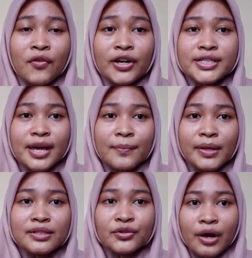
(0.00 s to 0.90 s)
For
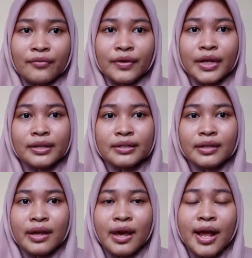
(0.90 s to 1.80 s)
example, traffic.
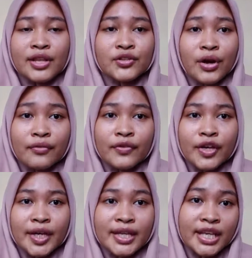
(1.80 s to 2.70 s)

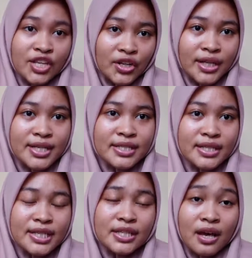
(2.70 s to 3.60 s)
Traffic in English
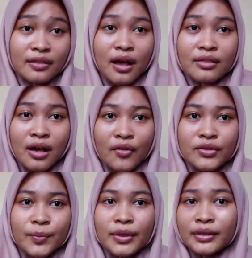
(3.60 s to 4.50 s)
is an
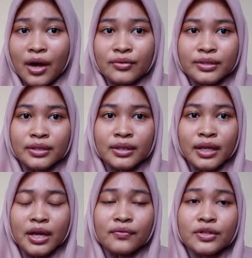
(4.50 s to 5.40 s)
uncountable noun.
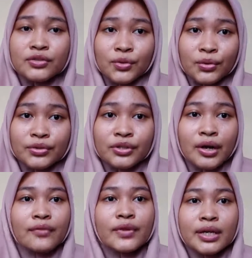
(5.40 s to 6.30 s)
Even though
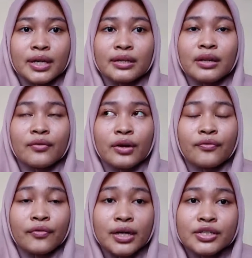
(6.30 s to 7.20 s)
traffic it
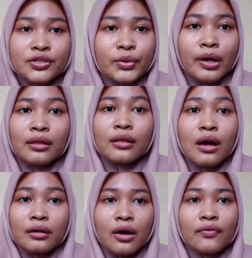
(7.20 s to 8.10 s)
refers to a
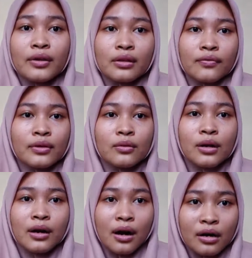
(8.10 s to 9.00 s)
lot of
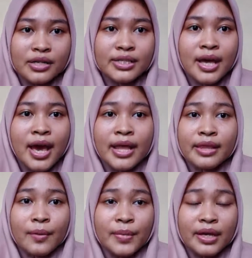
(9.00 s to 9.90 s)
individual cars
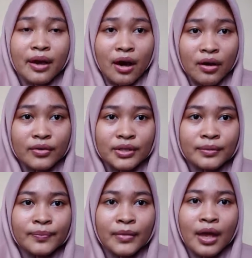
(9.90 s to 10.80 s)
that we count,